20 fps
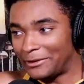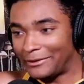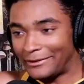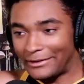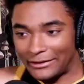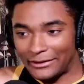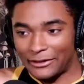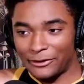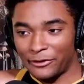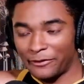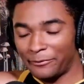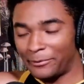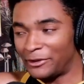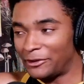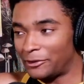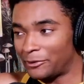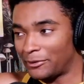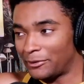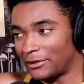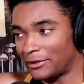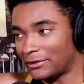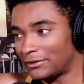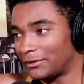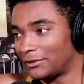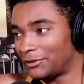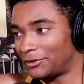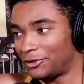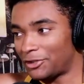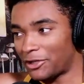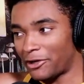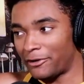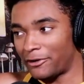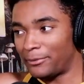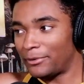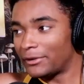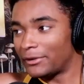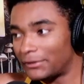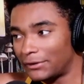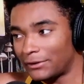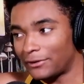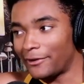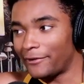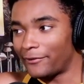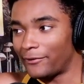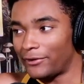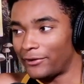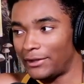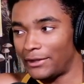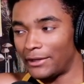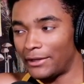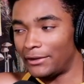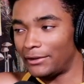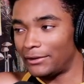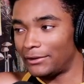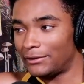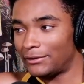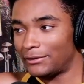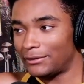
that's how they've been doing it since Jerry Buss took over in the 80s. So.